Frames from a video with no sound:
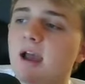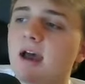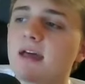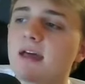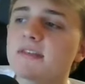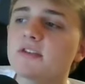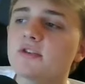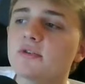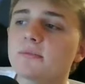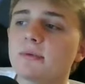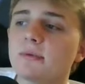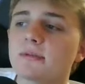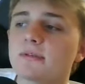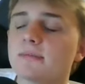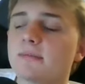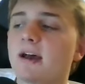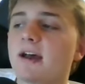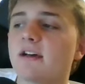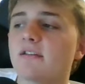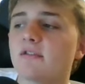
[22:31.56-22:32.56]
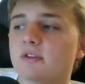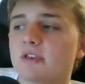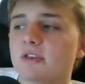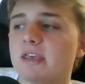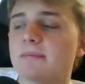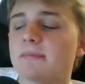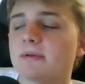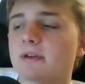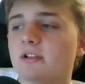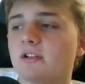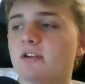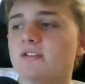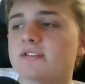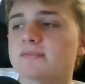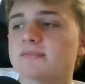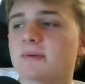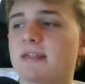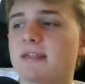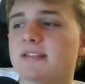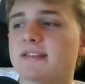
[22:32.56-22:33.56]
I think Nevada will keep it
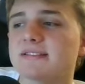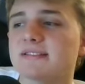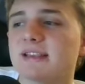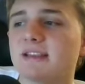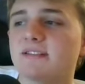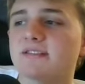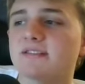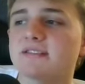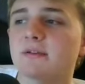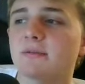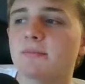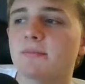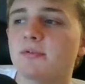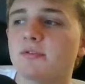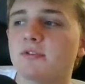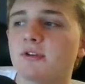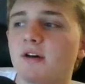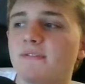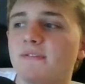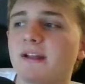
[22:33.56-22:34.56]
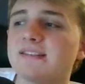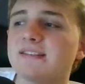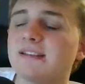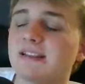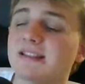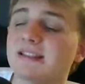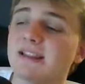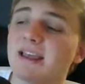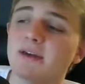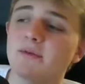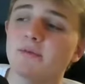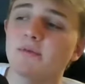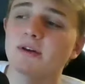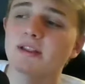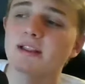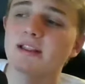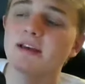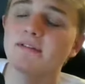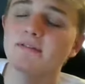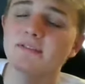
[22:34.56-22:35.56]
close, but I think San Diego State will pull it off. That's a late one,
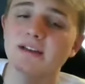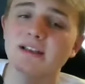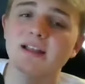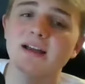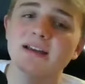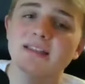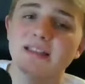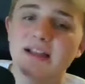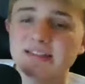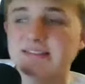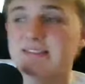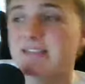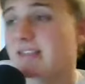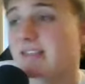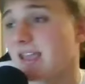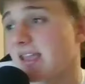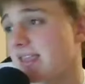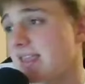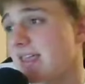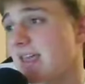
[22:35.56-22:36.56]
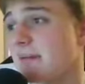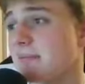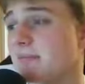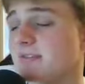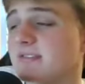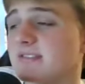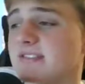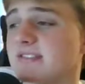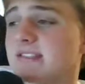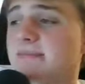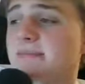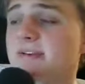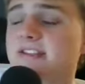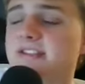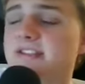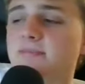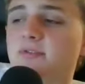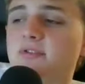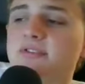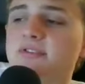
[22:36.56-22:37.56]
11 o'clock. That's the nightcap on CBS
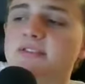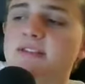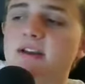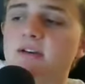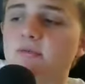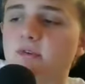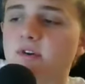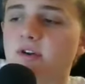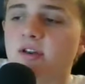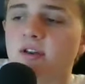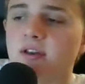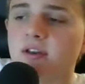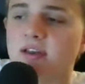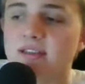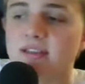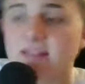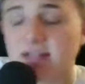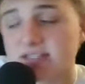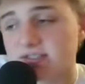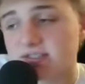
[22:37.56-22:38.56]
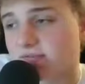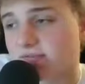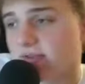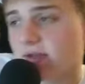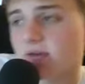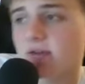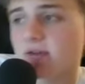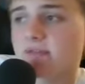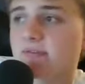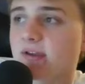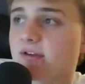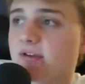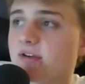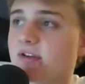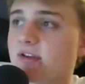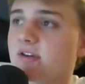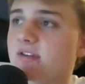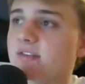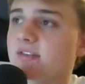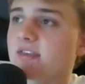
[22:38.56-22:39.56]
Sports Network. That's a very, very
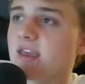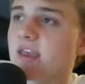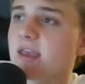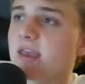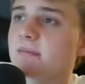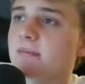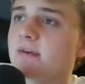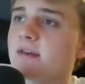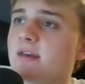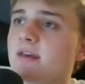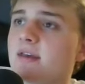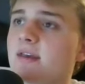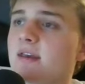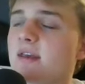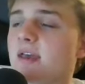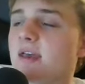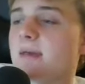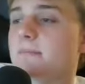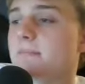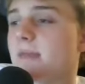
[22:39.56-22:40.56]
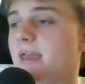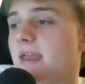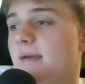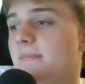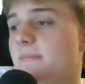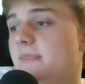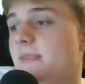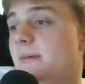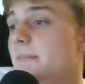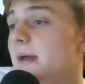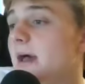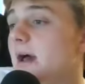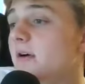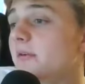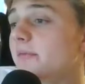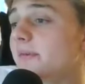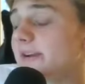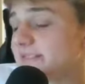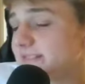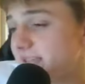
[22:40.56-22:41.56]
good game. And man, the
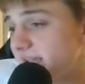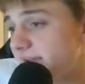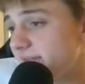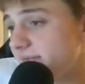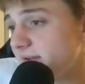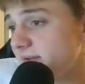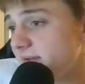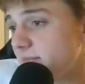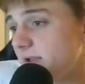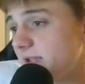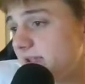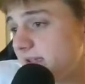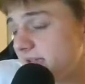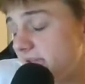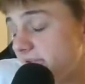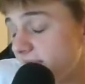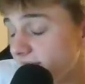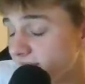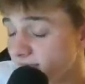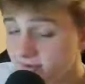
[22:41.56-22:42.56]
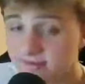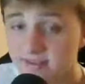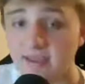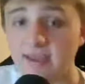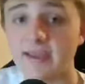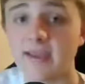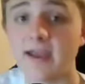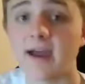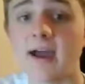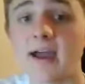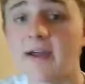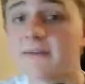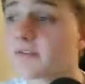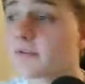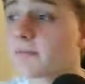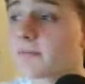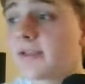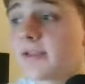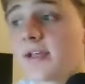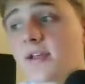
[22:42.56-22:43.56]
Mount West every week, every day, I have
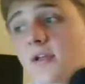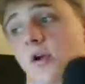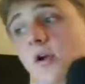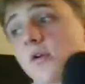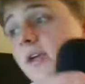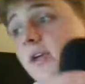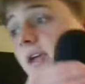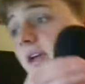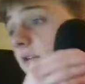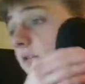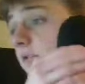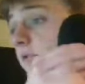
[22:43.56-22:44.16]
to be like, okay,